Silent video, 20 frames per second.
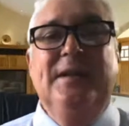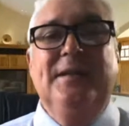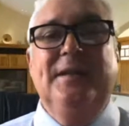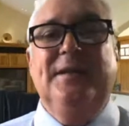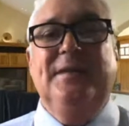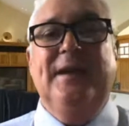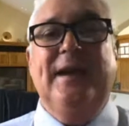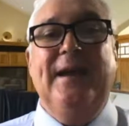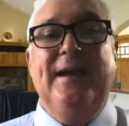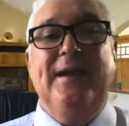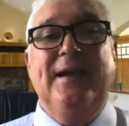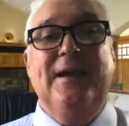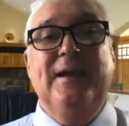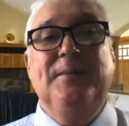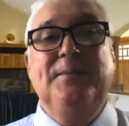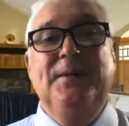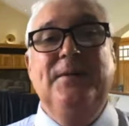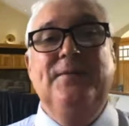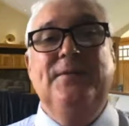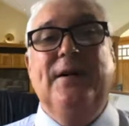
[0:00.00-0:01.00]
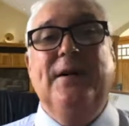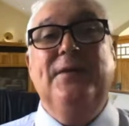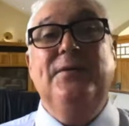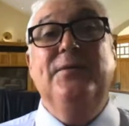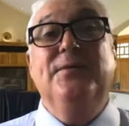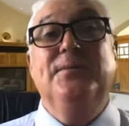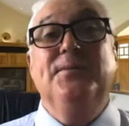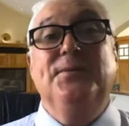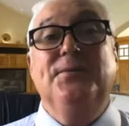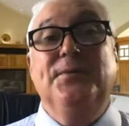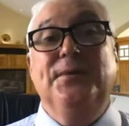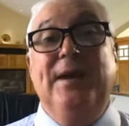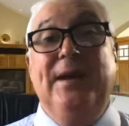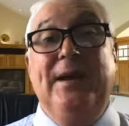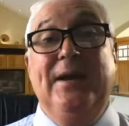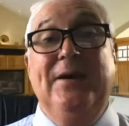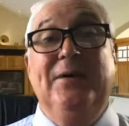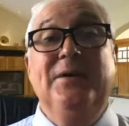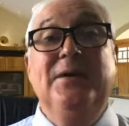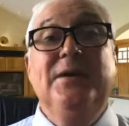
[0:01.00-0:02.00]
that they are going to be vulnerable
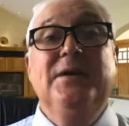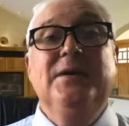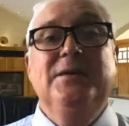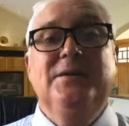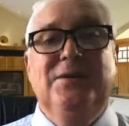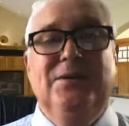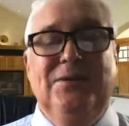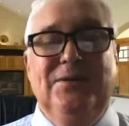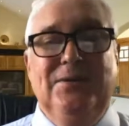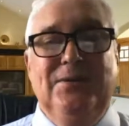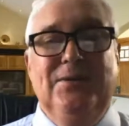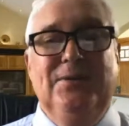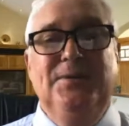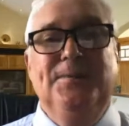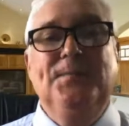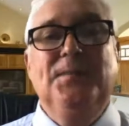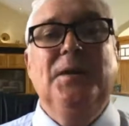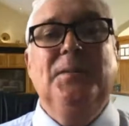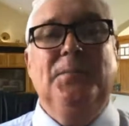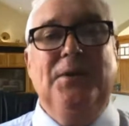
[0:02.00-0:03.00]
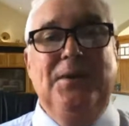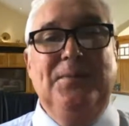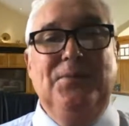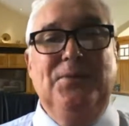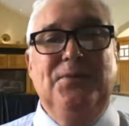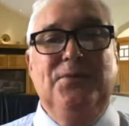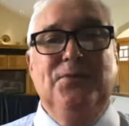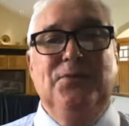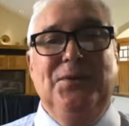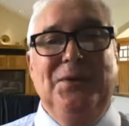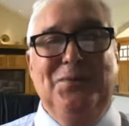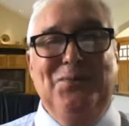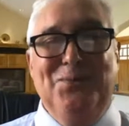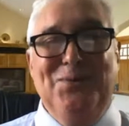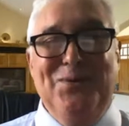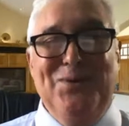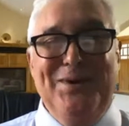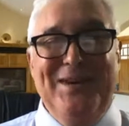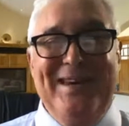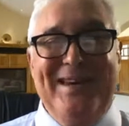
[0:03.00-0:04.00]
now to people doing
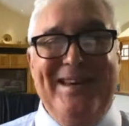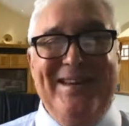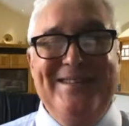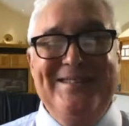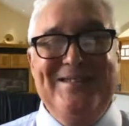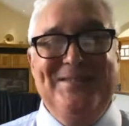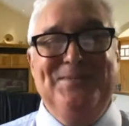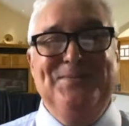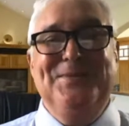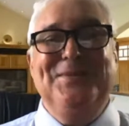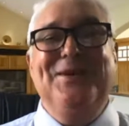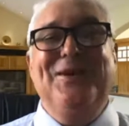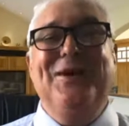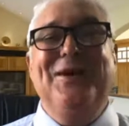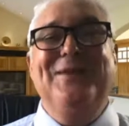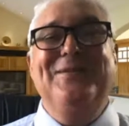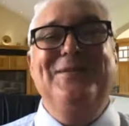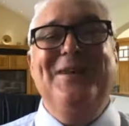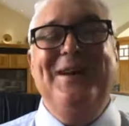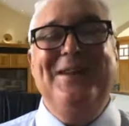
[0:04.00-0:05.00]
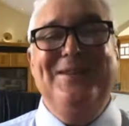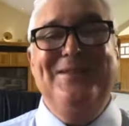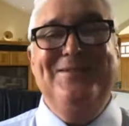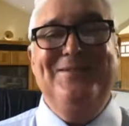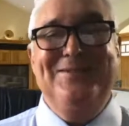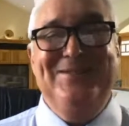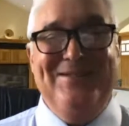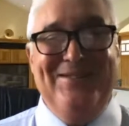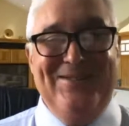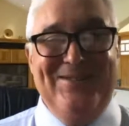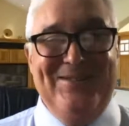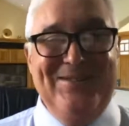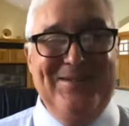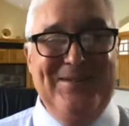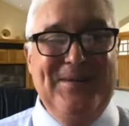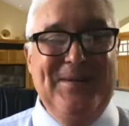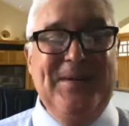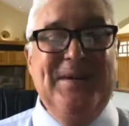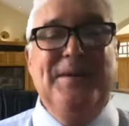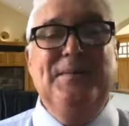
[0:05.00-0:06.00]
walkouts with high value stock,
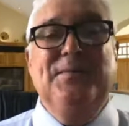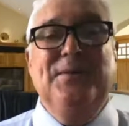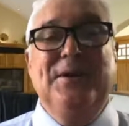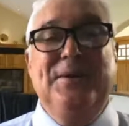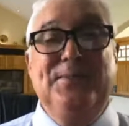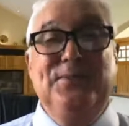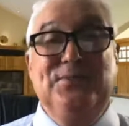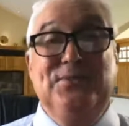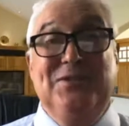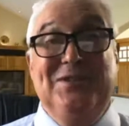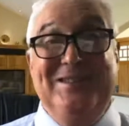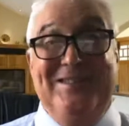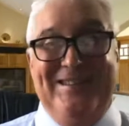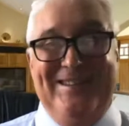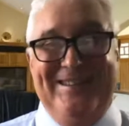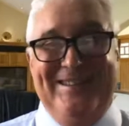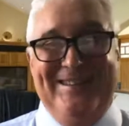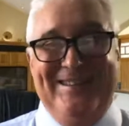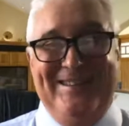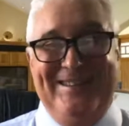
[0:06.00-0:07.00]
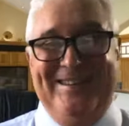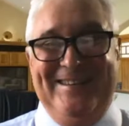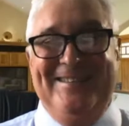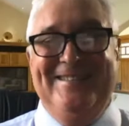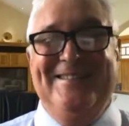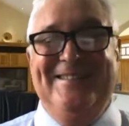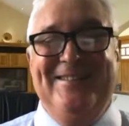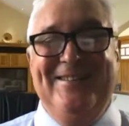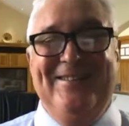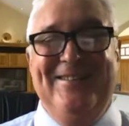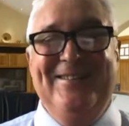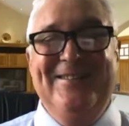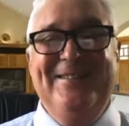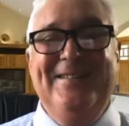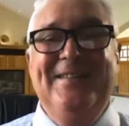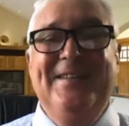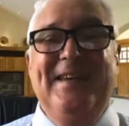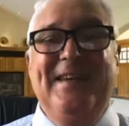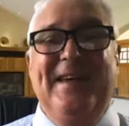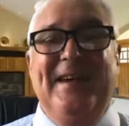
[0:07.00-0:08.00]
people stealing stock,
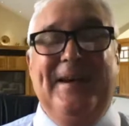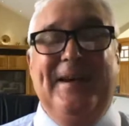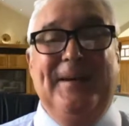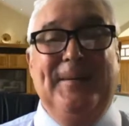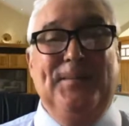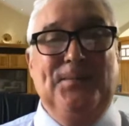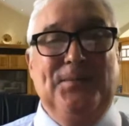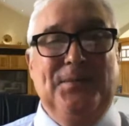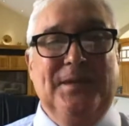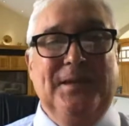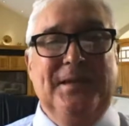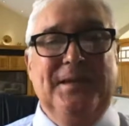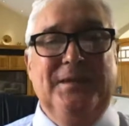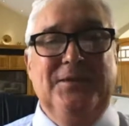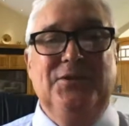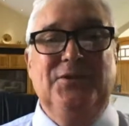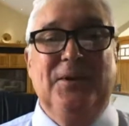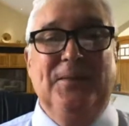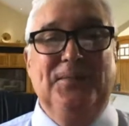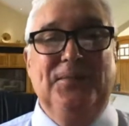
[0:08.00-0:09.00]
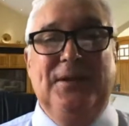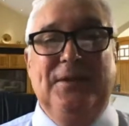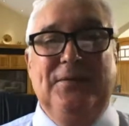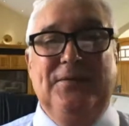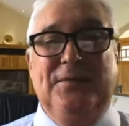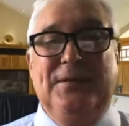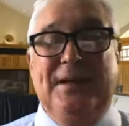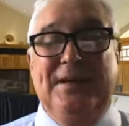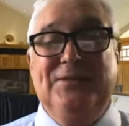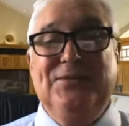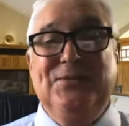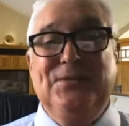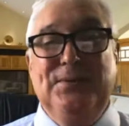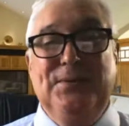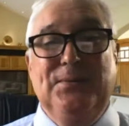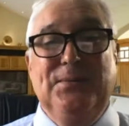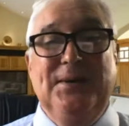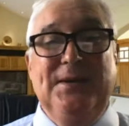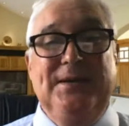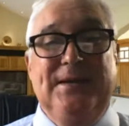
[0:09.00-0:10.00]
shop theft, that sort
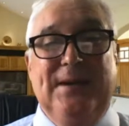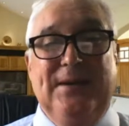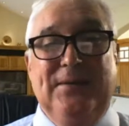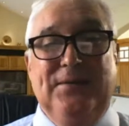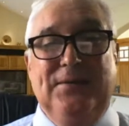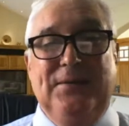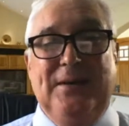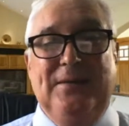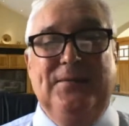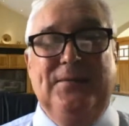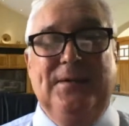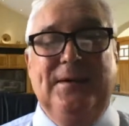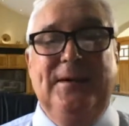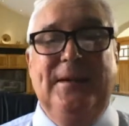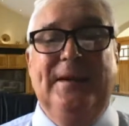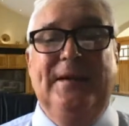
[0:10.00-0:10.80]
of retail theft,